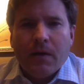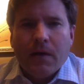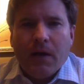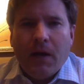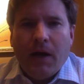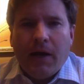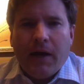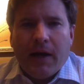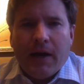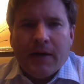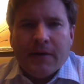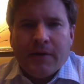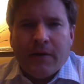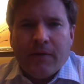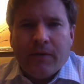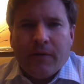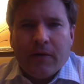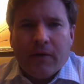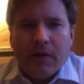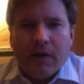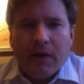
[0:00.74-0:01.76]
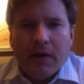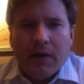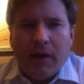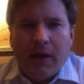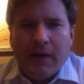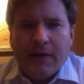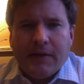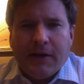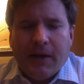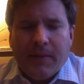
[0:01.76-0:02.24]
Hey guys, over the
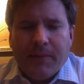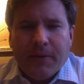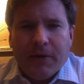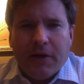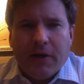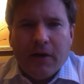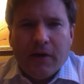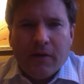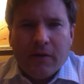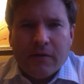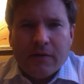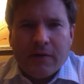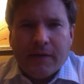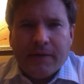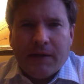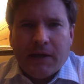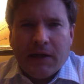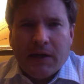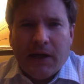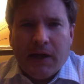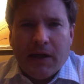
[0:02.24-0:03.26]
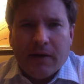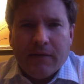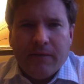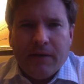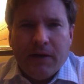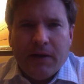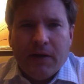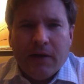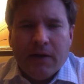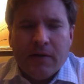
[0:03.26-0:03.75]
last couple of years, I've done a lot of
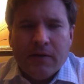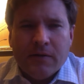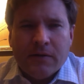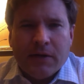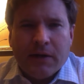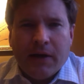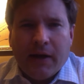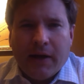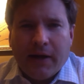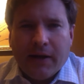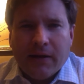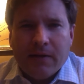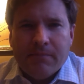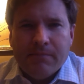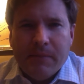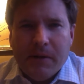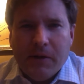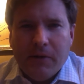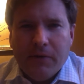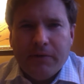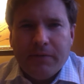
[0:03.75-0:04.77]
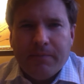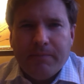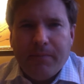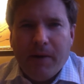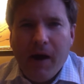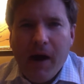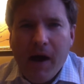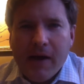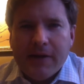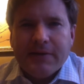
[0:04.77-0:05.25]
videos, and I get the most
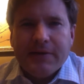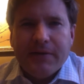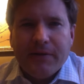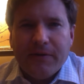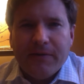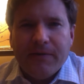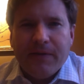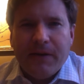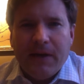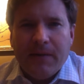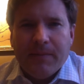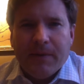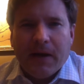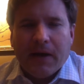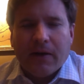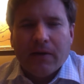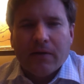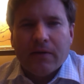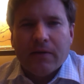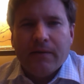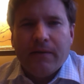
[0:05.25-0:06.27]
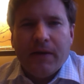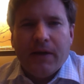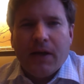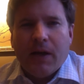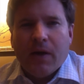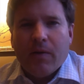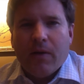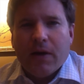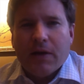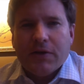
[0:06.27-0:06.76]
positive feedback on the
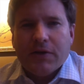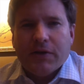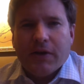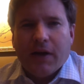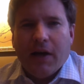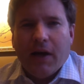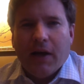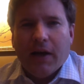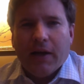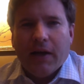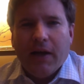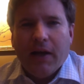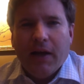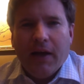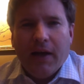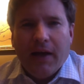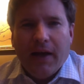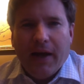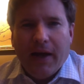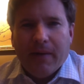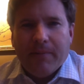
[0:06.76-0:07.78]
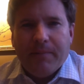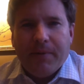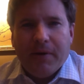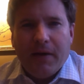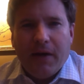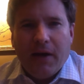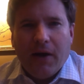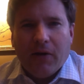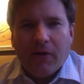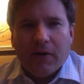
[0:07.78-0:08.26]
video I shot at
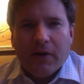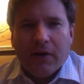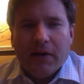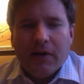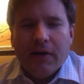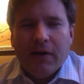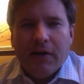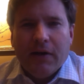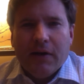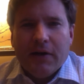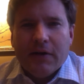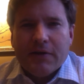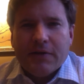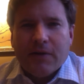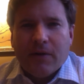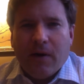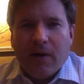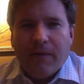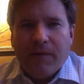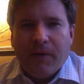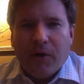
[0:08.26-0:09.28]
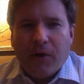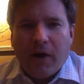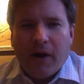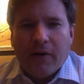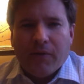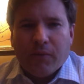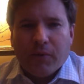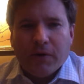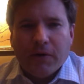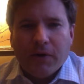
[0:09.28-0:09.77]
Panera. So I figured
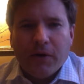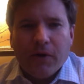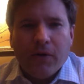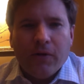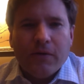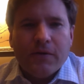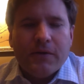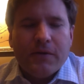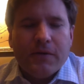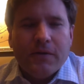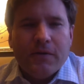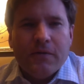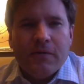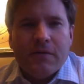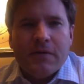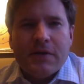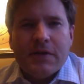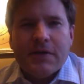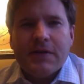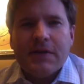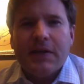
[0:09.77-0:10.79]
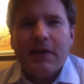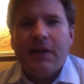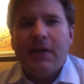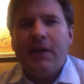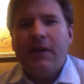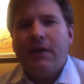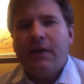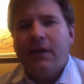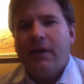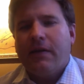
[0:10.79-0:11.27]
I'd return to the
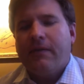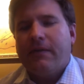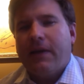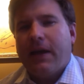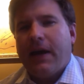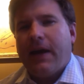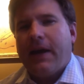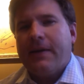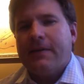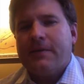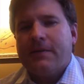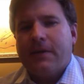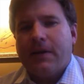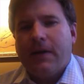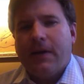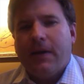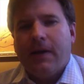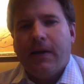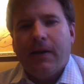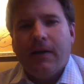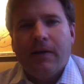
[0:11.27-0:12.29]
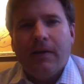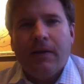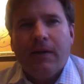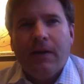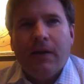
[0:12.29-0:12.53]
scene of that